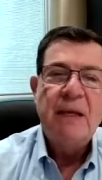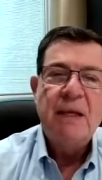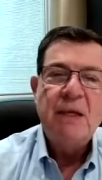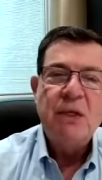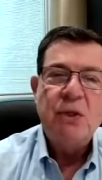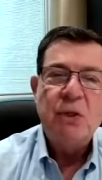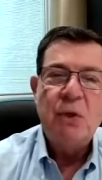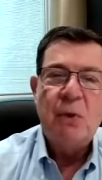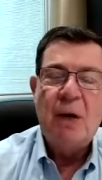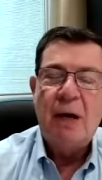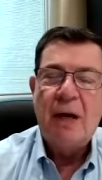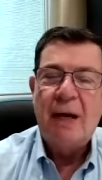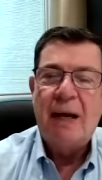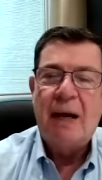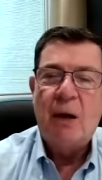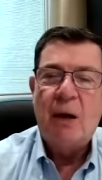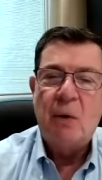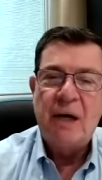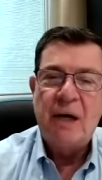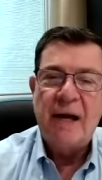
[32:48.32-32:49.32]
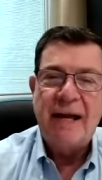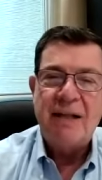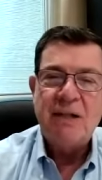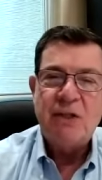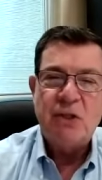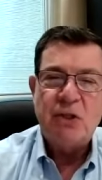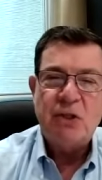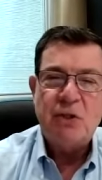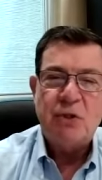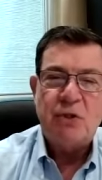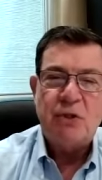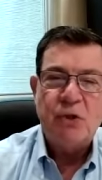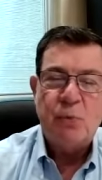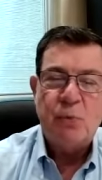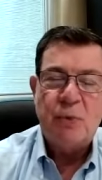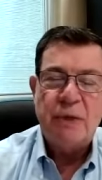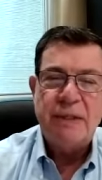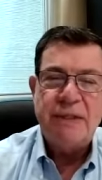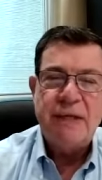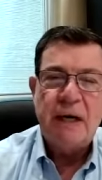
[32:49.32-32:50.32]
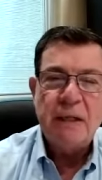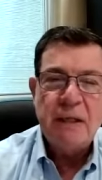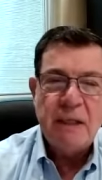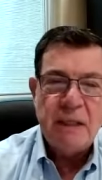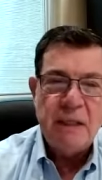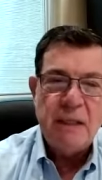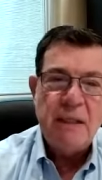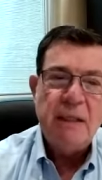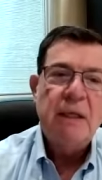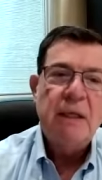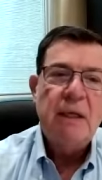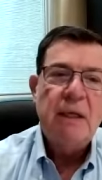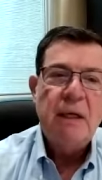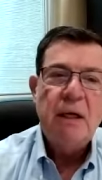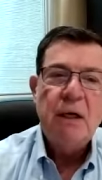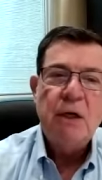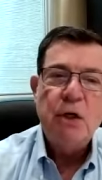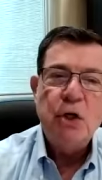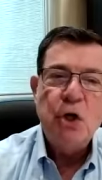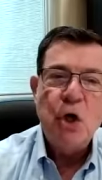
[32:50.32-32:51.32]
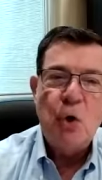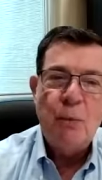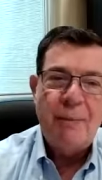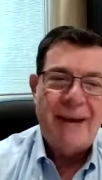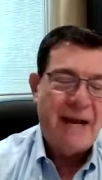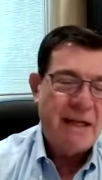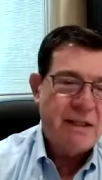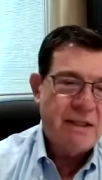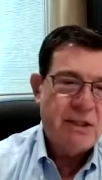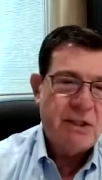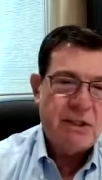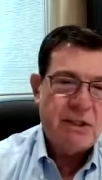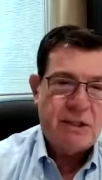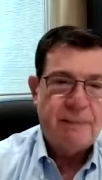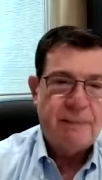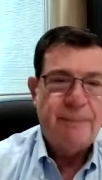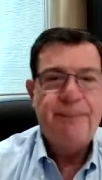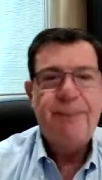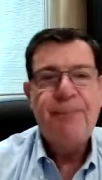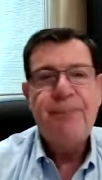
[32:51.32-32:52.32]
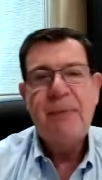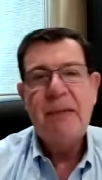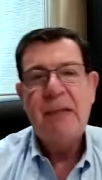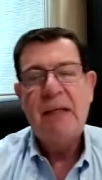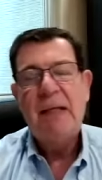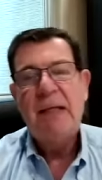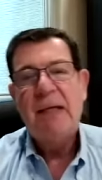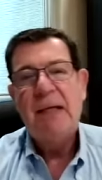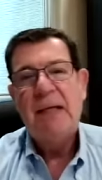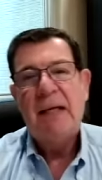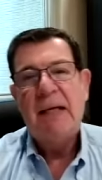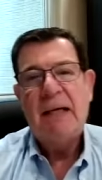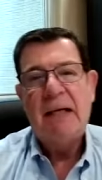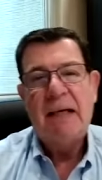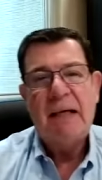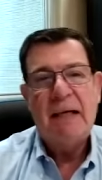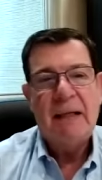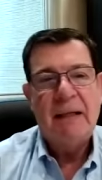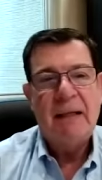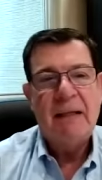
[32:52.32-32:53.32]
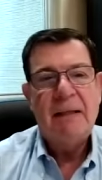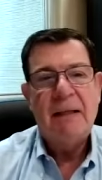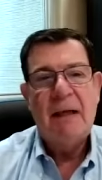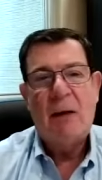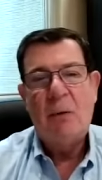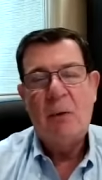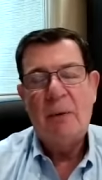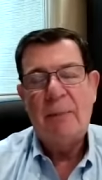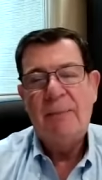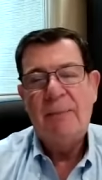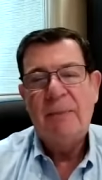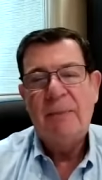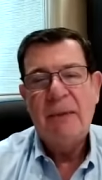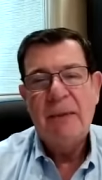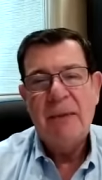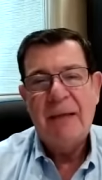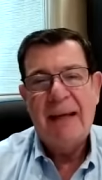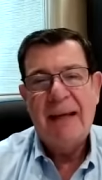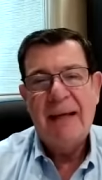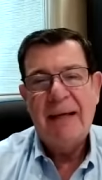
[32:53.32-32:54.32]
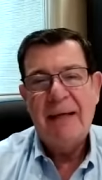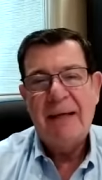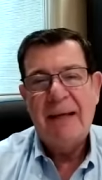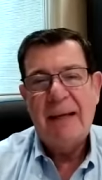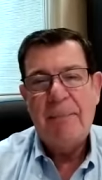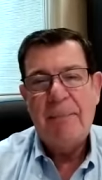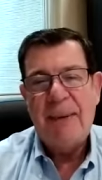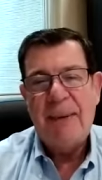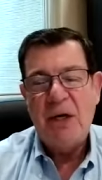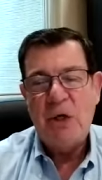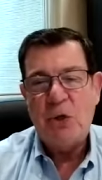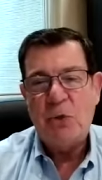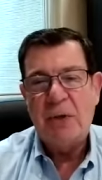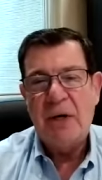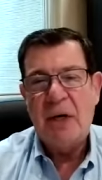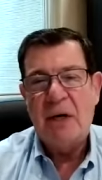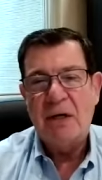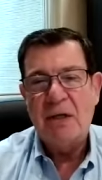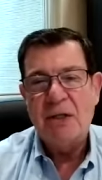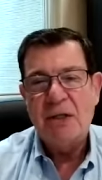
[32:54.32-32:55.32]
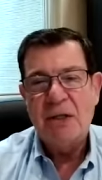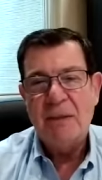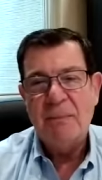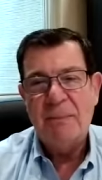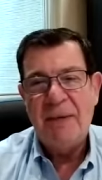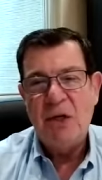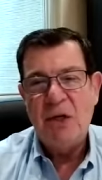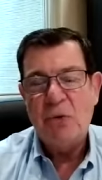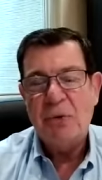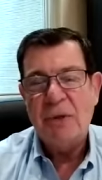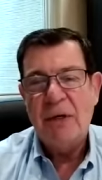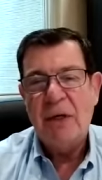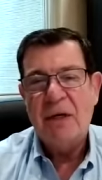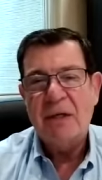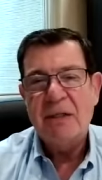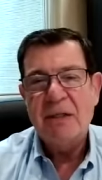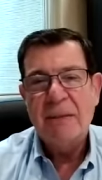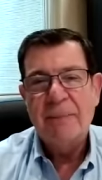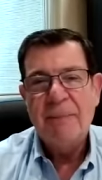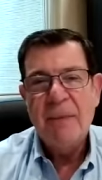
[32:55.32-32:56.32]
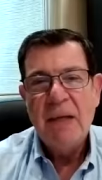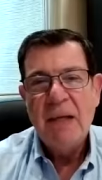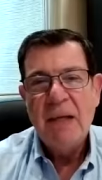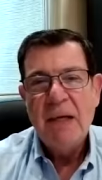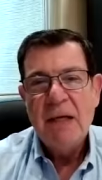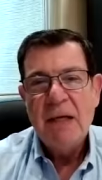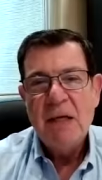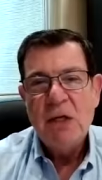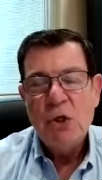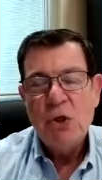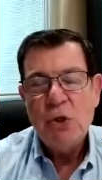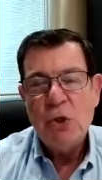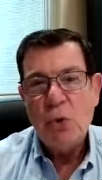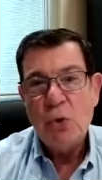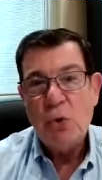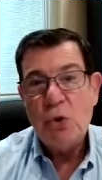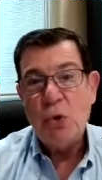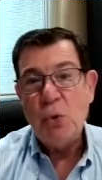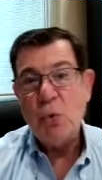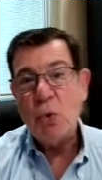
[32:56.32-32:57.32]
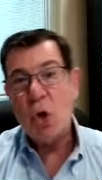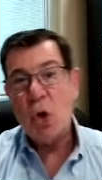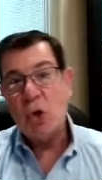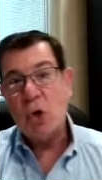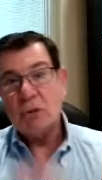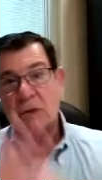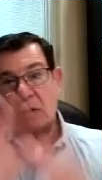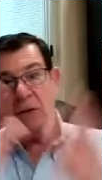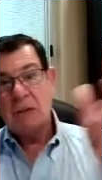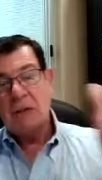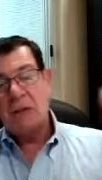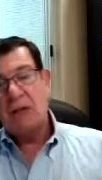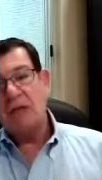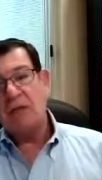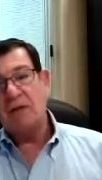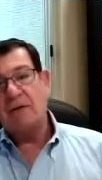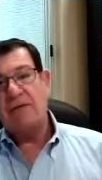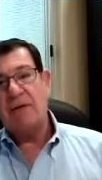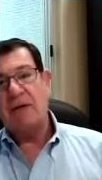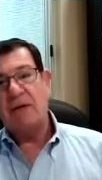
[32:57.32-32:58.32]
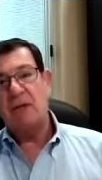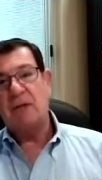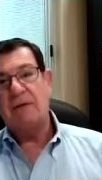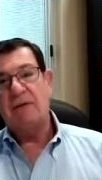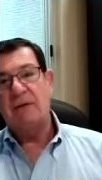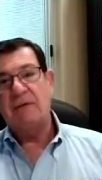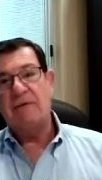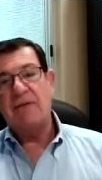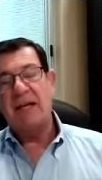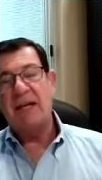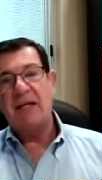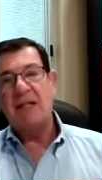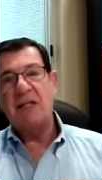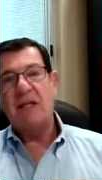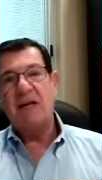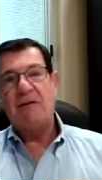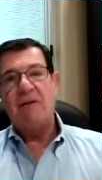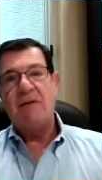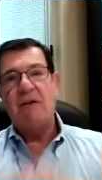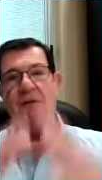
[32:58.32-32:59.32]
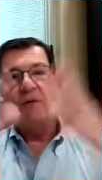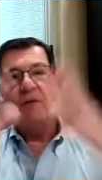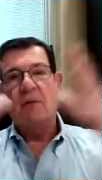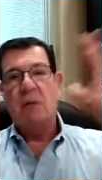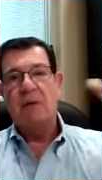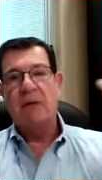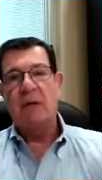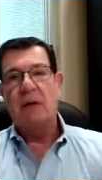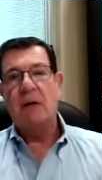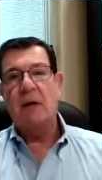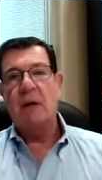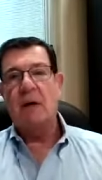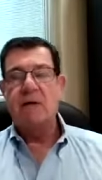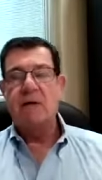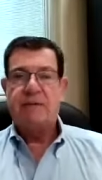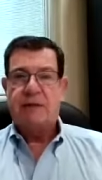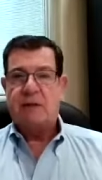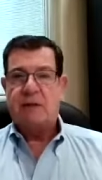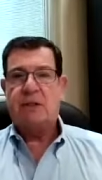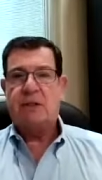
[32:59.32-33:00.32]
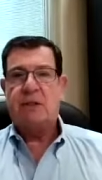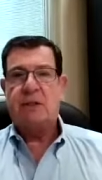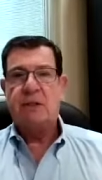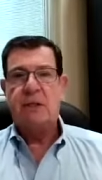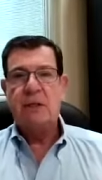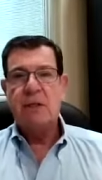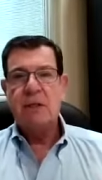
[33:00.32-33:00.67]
So our ancestors were donkey nomads. Uh, our patriarchs and matriarchs. So Sukkot is a festival of thanksgiving for the harvest.